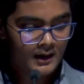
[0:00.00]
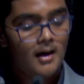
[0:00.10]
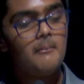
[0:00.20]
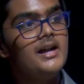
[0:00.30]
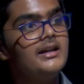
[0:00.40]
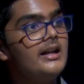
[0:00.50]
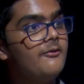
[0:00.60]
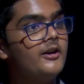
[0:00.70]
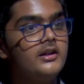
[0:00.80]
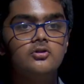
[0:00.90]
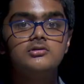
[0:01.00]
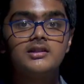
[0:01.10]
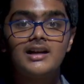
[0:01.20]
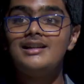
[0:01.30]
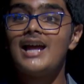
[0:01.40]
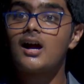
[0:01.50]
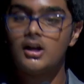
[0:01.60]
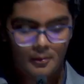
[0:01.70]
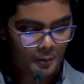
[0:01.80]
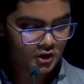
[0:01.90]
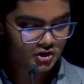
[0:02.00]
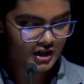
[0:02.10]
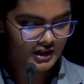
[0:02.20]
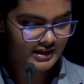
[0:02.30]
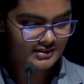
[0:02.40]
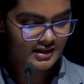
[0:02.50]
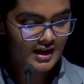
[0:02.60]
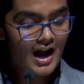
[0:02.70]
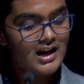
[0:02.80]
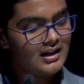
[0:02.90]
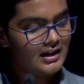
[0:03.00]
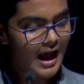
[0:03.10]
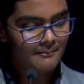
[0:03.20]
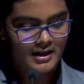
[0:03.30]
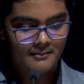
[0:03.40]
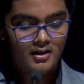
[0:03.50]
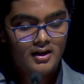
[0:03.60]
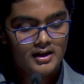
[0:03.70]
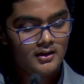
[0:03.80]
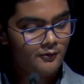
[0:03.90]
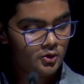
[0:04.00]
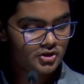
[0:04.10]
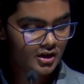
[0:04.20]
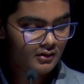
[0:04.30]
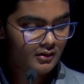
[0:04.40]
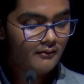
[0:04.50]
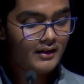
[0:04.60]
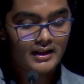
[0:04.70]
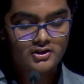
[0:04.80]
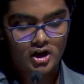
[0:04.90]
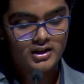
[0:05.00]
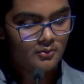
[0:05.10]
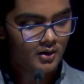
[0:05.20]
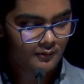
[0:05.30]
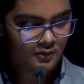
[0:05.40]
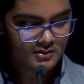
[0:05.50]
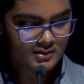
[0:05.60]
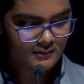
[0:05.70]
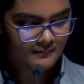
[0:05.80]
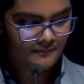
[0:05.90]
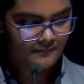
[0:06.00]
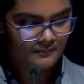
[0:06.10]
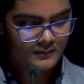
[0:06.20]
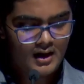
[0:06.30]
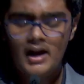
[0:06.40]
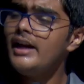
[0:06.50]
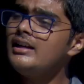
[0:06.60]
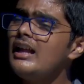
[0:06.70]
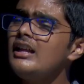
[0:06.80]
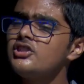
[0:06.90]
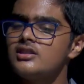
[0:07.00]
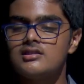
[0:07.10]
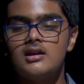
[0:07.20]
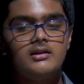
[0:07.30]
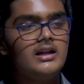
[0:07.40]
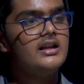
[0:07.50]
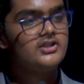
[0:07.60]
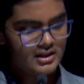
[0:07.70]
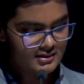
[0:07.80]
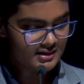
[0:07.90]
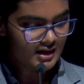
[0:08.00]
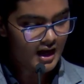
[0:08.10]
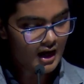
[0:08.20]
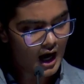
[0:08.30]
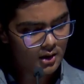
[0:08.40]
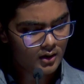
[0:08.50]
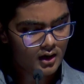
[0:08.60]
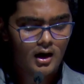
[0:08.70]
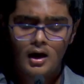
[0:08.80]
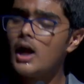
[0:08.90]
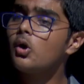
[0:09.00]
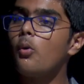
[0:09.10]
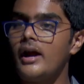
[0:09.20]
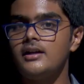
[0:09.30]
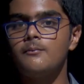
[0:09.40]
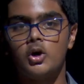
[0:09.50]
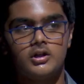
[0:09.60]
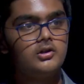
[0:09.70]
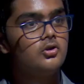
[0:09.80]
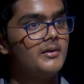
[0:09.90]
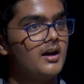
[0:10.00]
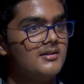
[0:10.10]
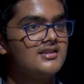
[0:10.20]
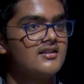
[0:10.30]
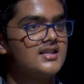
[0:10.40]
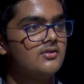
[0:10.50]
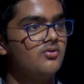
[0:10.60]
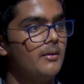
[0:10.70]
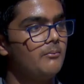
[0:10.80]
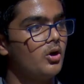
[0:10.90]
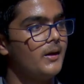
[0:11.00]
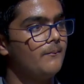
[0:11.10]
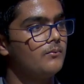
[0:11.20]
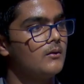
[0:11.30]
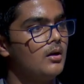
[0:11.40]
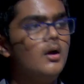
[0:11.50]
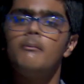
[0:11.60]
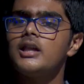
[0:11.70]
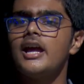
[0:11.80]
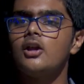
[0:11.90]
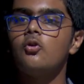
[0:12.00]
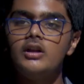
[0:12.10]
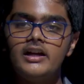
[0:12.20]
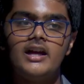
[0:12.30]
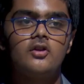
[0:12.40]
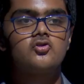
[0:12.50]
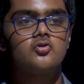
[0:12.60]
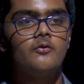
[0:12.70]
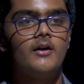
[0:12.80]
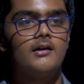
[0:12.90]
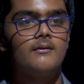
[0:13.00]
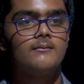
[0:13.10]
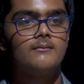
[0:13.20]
A mentally fit youth can tackle opportunities and grab them in the future when they join the workforce. Intelligence, diligence, and hard work are quite important to become a successful employee, but they can only take you so far.